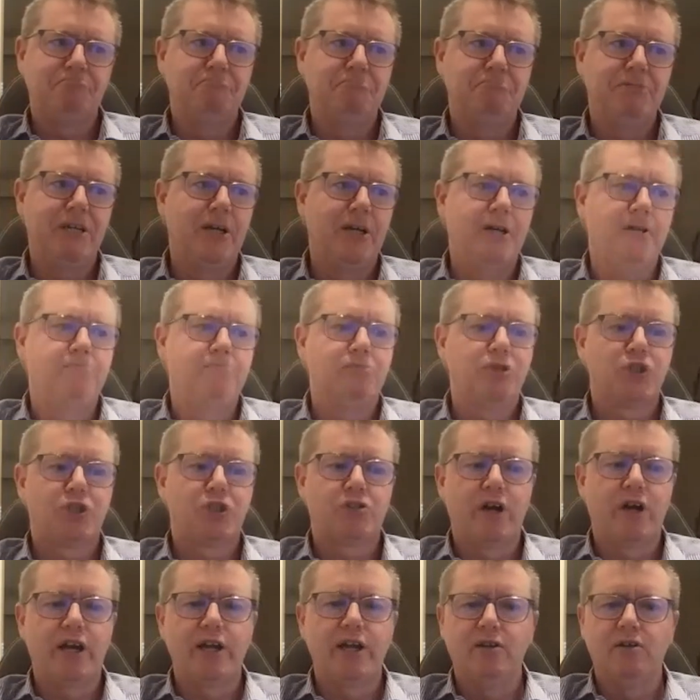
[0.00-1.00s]
yeah,
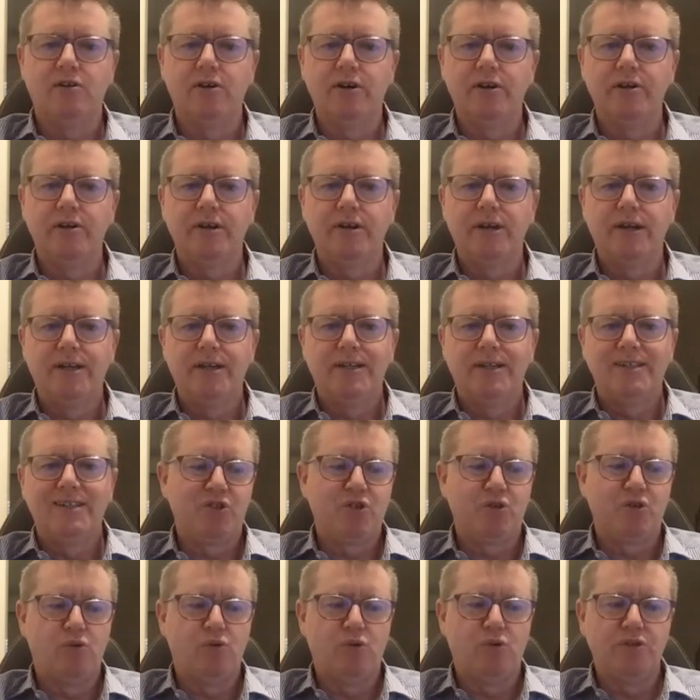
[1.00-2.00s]
straight line
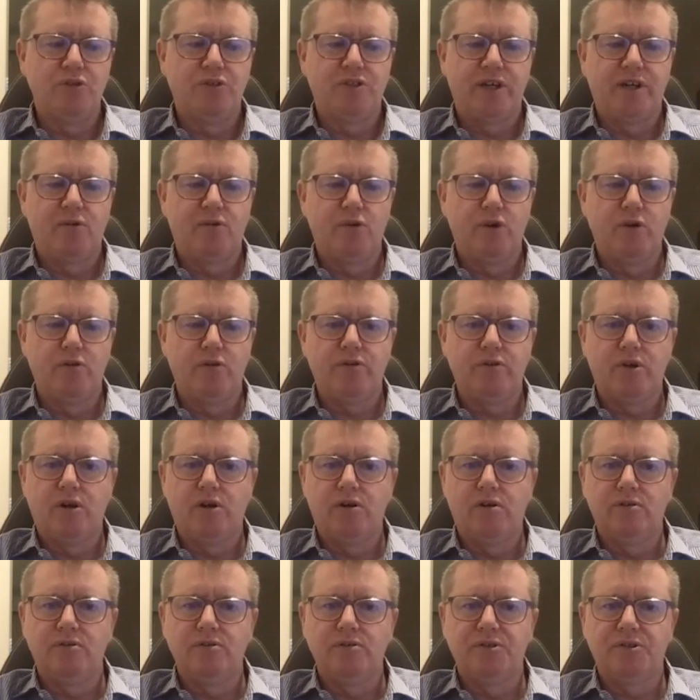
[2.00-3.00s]
towards our wealth
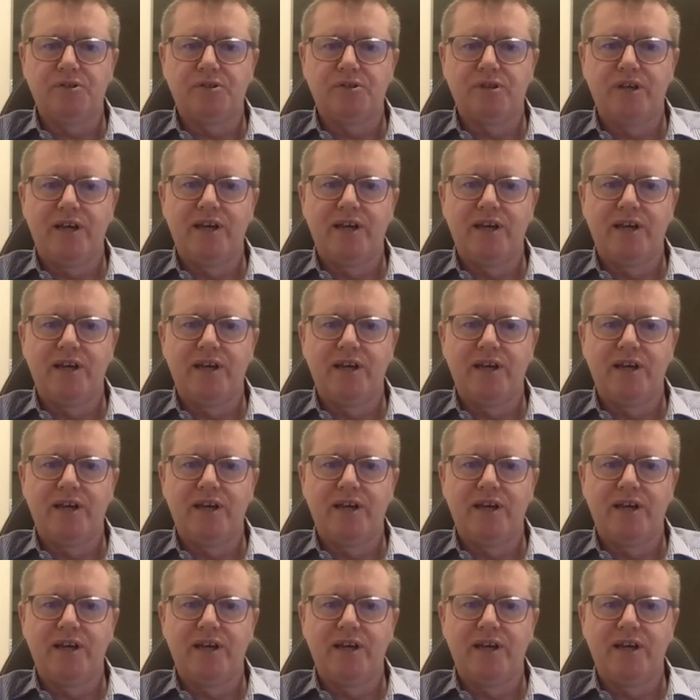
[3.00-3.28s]
goals,